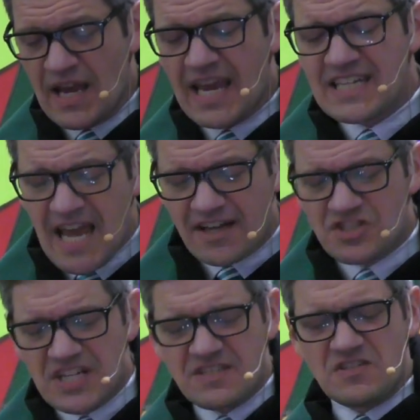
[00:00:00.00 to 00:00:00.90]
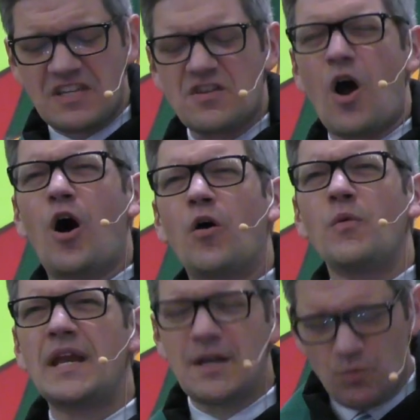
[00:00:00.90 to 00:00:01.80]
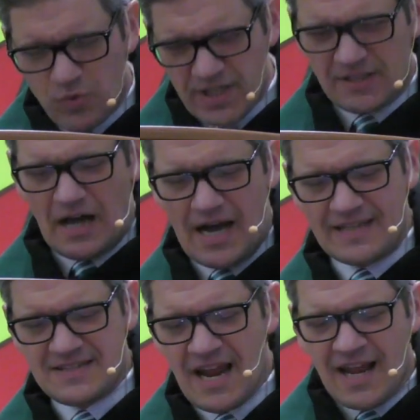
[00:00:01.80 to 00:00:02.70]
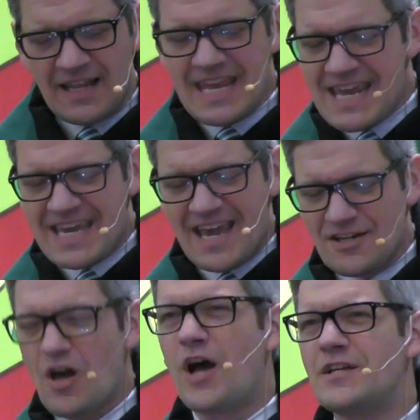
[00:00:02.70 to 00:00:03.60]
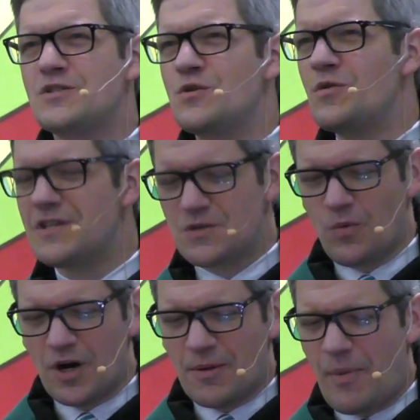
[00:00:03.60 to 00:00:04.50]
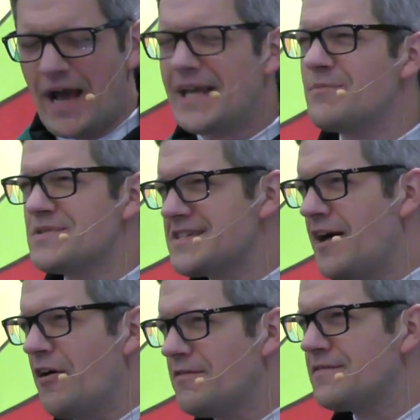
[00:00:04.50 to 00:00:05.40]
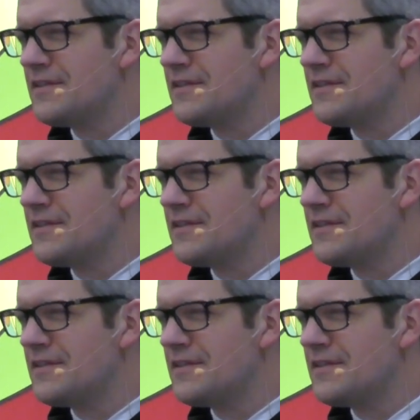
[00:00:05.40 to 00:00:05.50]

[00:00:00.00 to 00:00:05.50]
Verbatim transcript: and yet, Jesus has already realized he cannot do this work by himself.